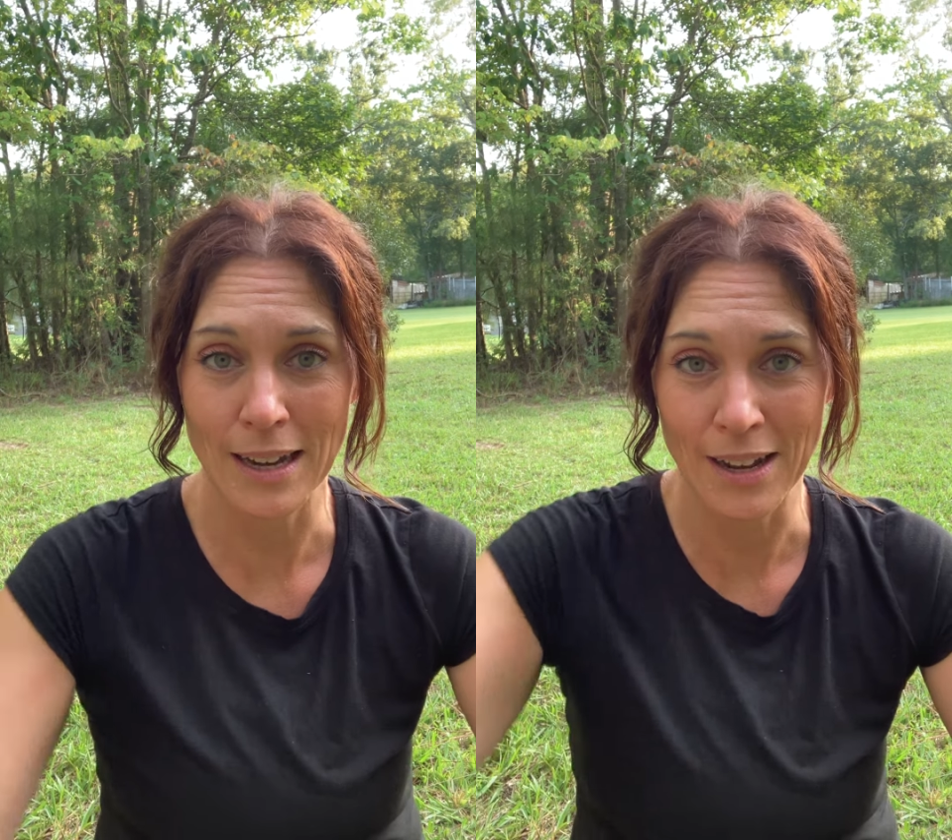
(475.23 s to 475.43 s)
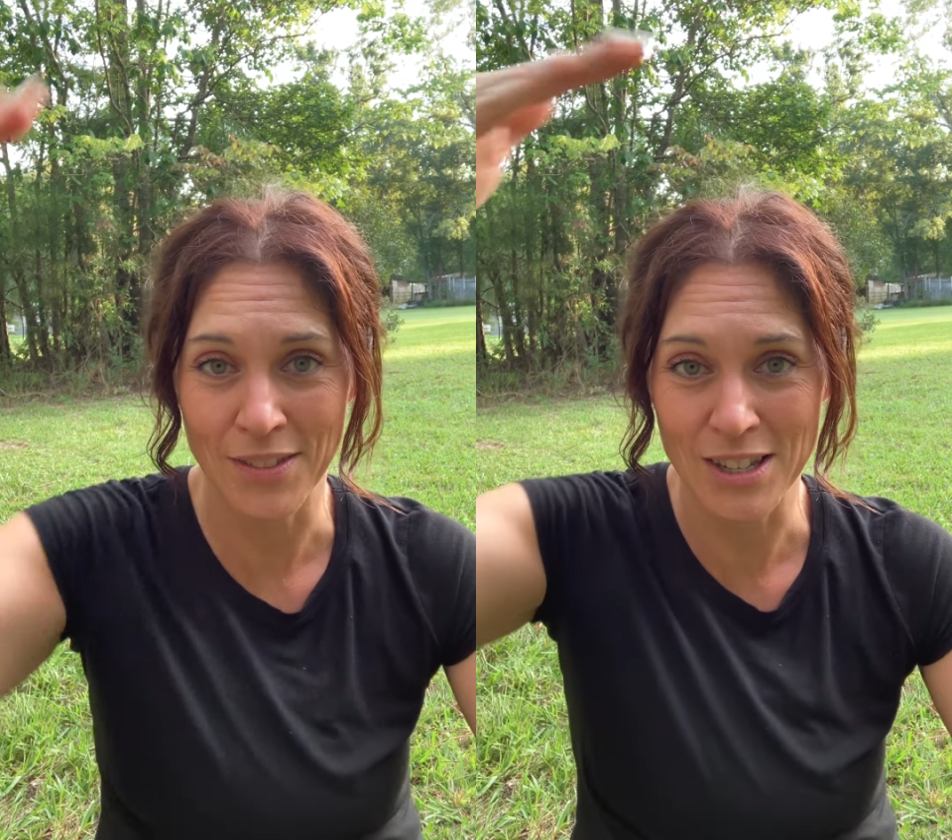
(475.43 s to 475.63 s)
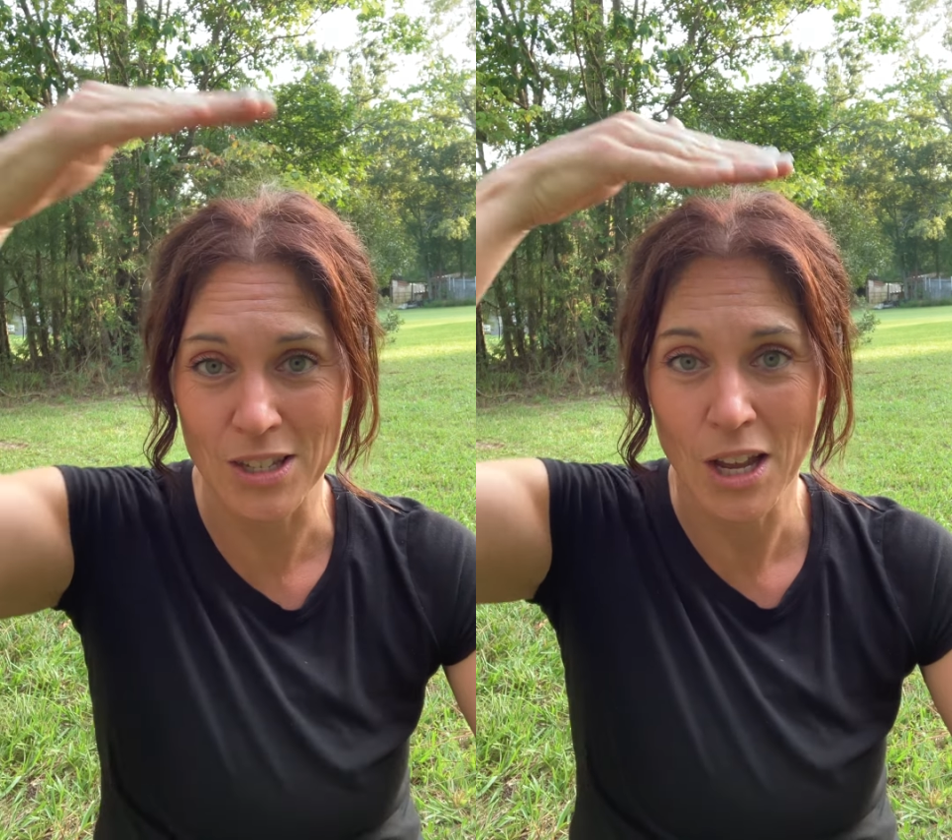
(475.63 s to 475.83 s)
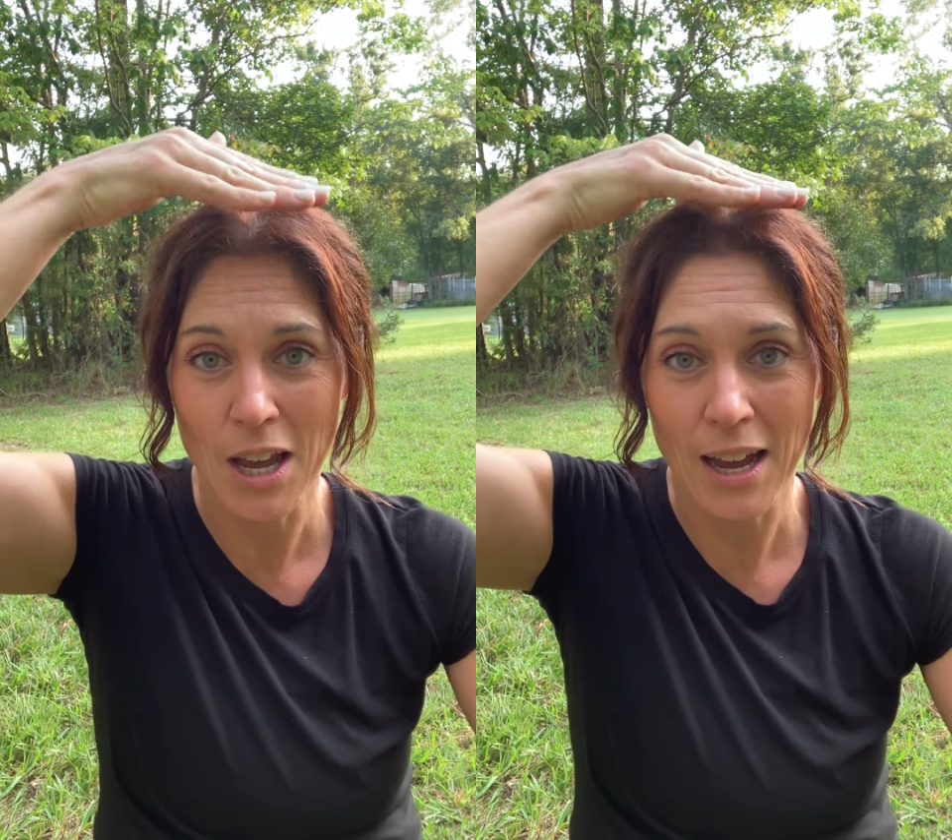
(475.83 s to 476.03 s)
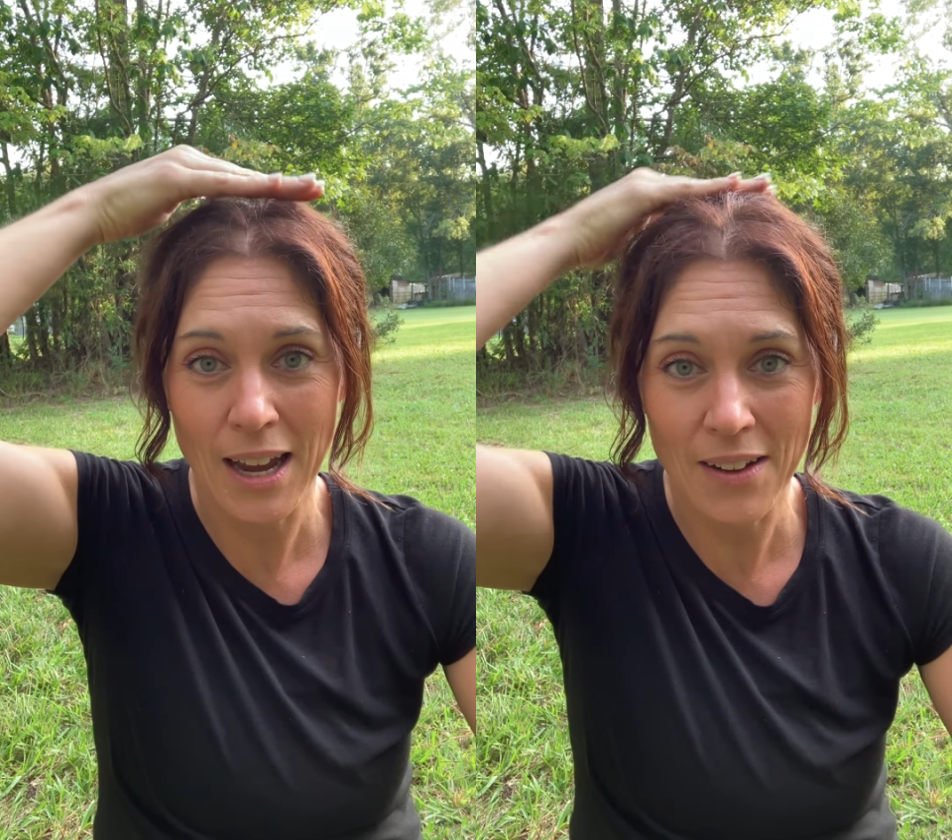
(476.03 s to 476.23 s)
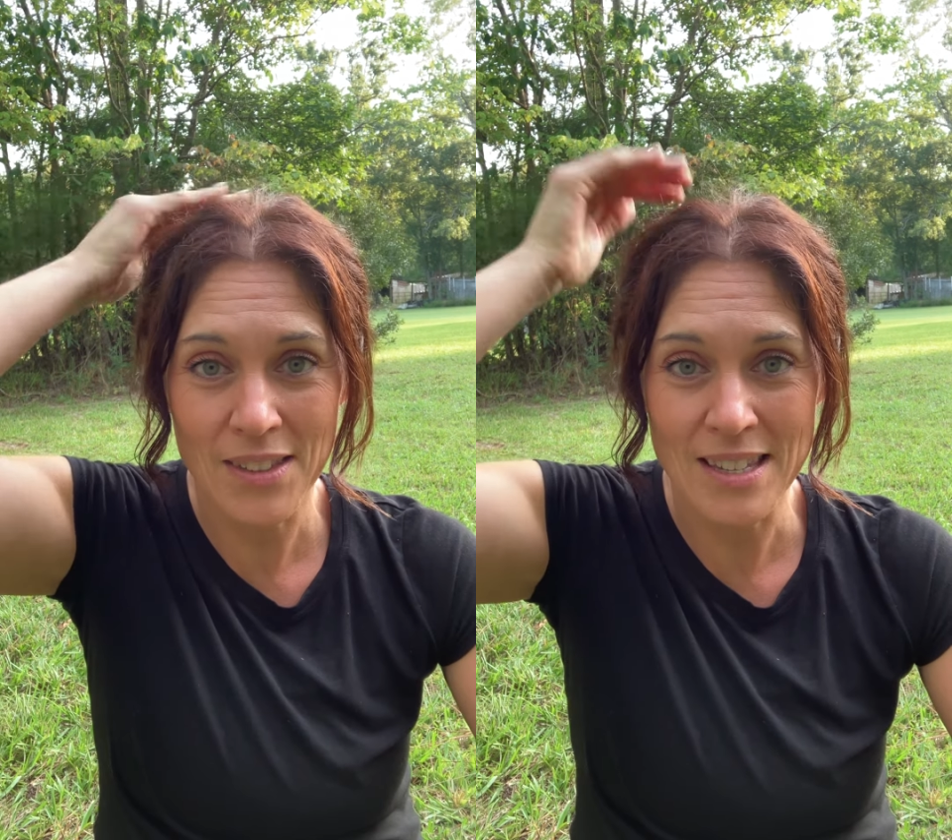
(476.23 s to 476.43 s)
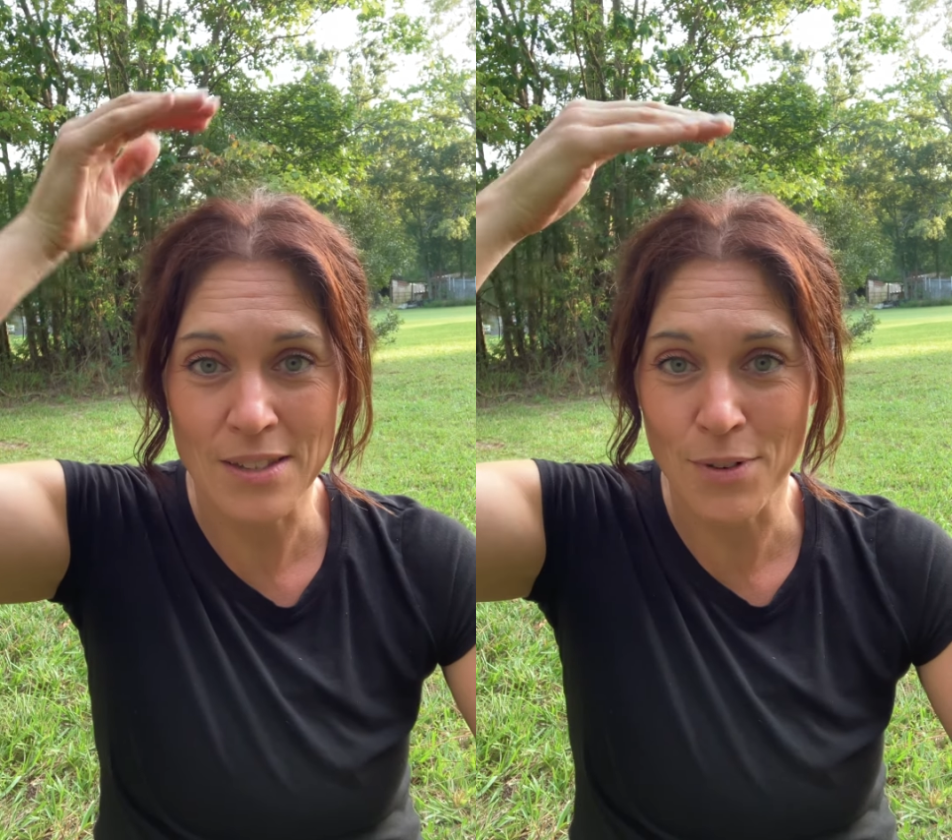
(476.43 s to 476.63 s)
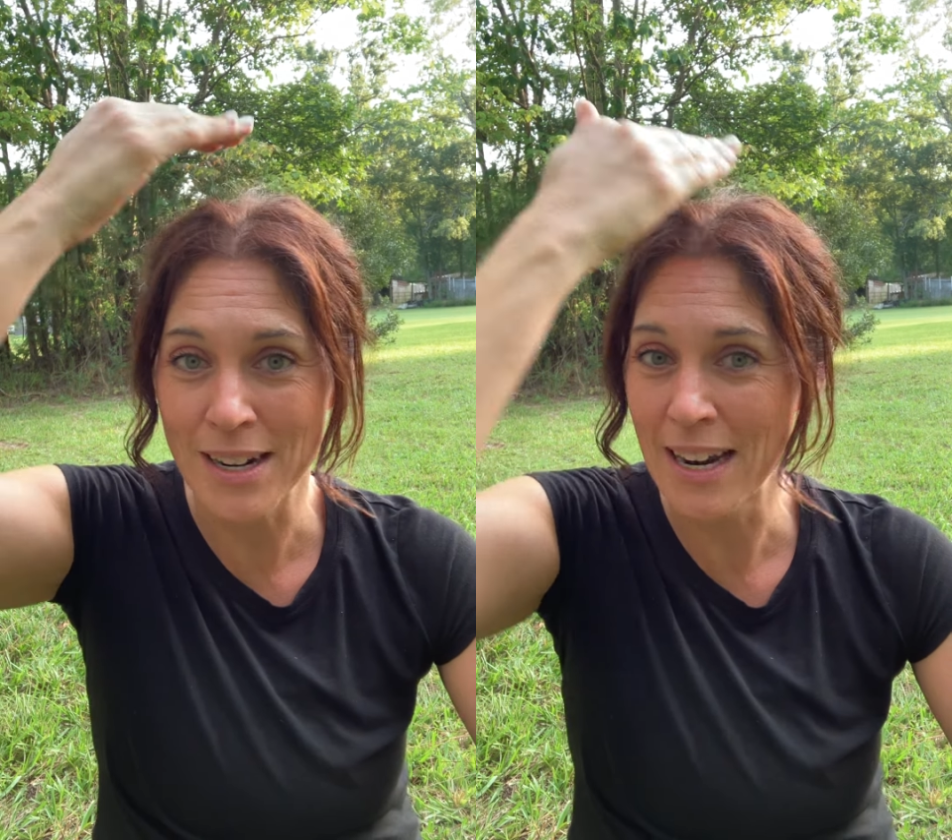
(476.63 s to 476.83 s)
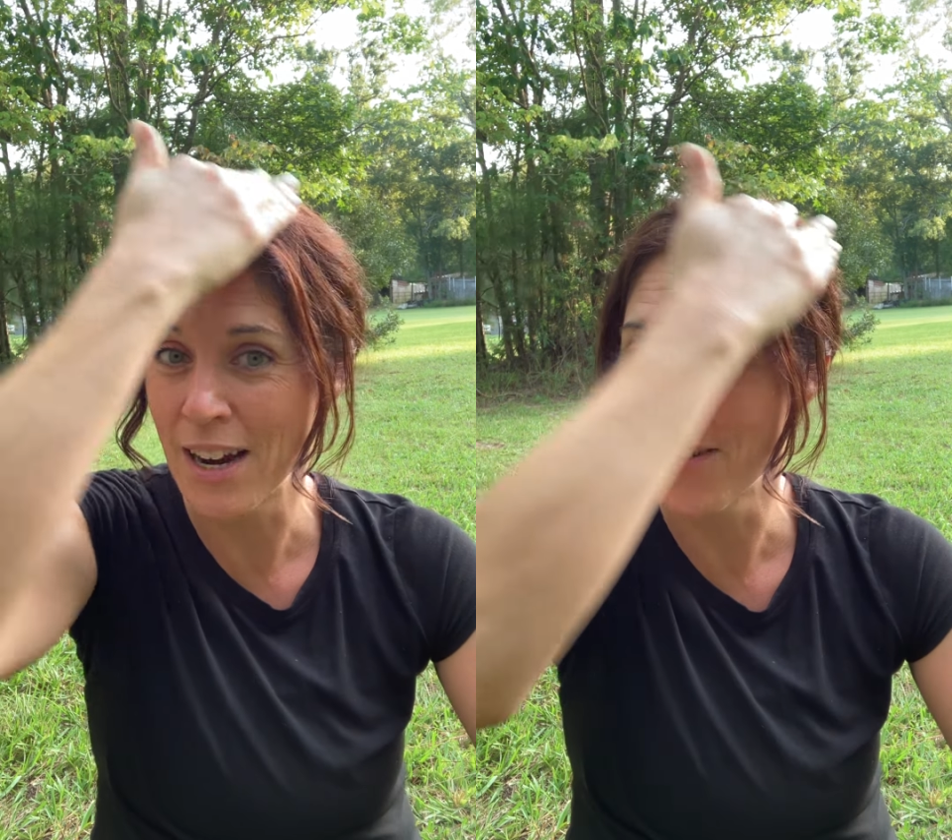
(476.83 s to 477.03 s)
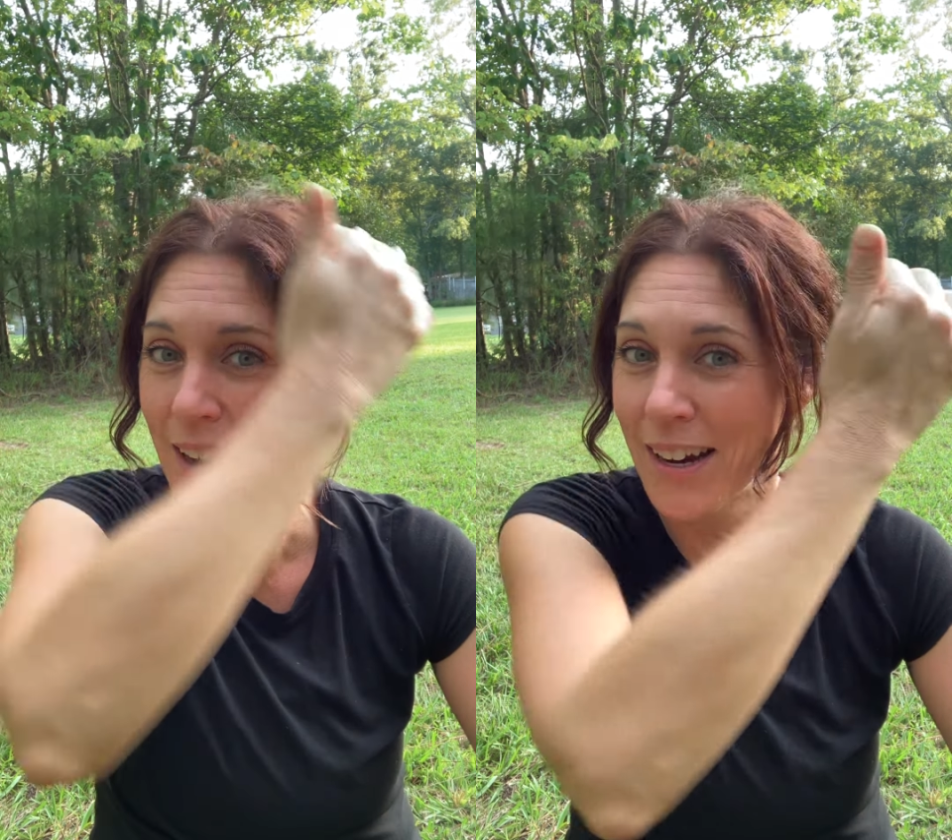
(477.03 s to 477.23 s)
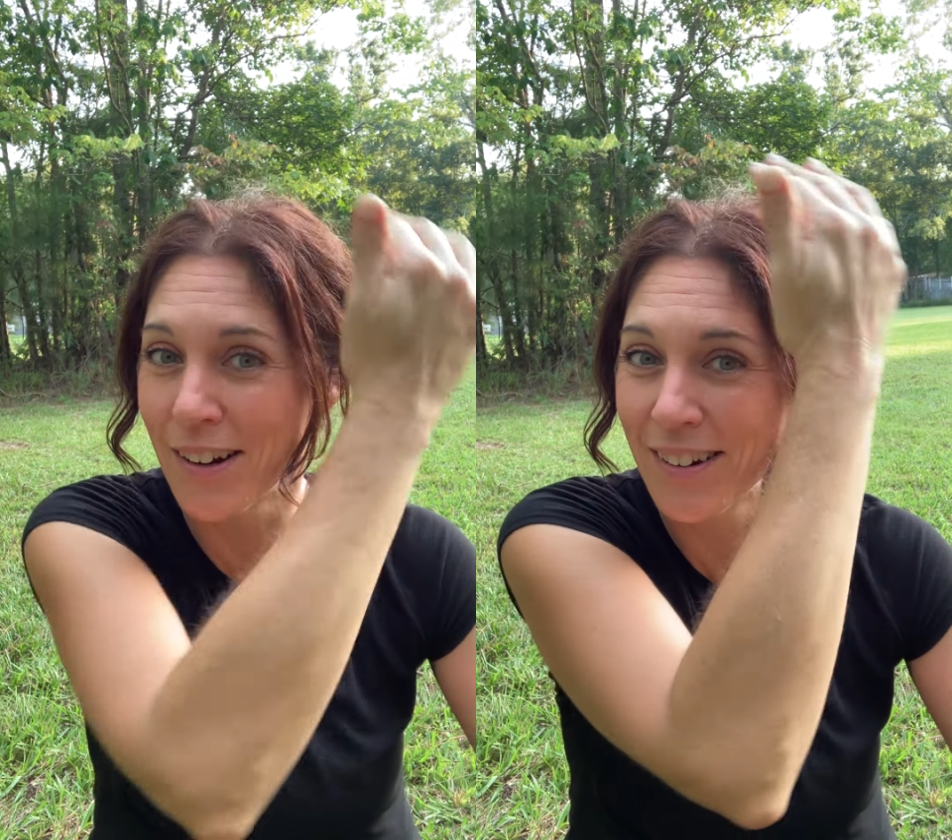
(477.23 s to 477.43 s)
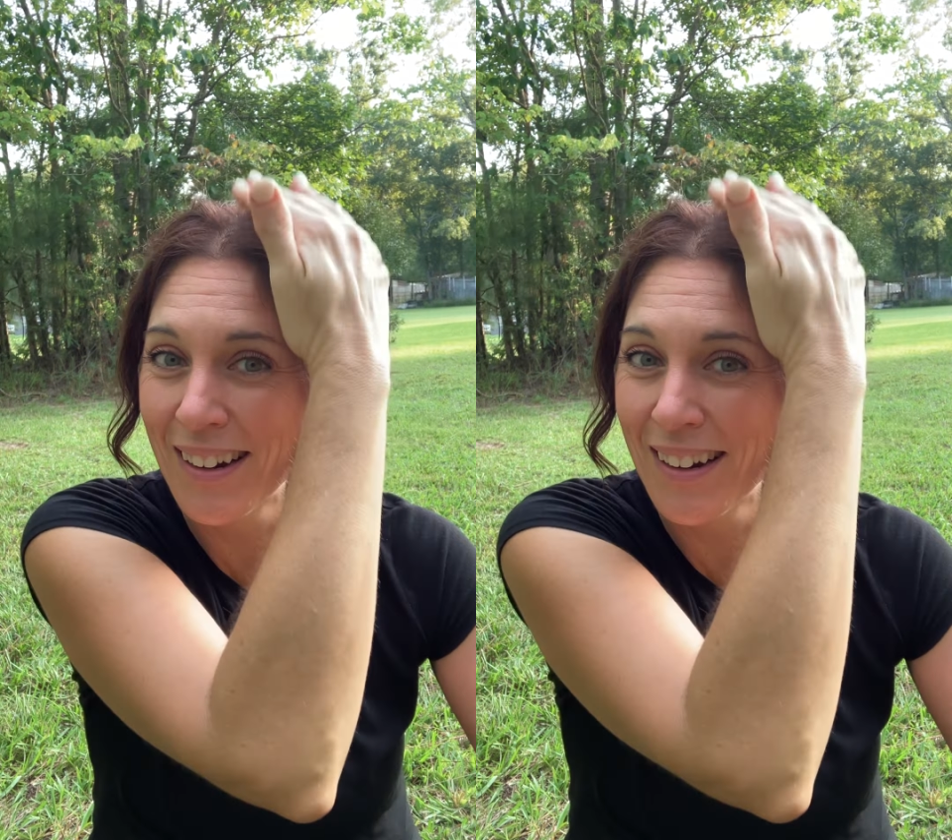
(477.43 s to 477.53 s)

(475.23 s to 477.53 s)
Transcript: have this, I have this right here, right here.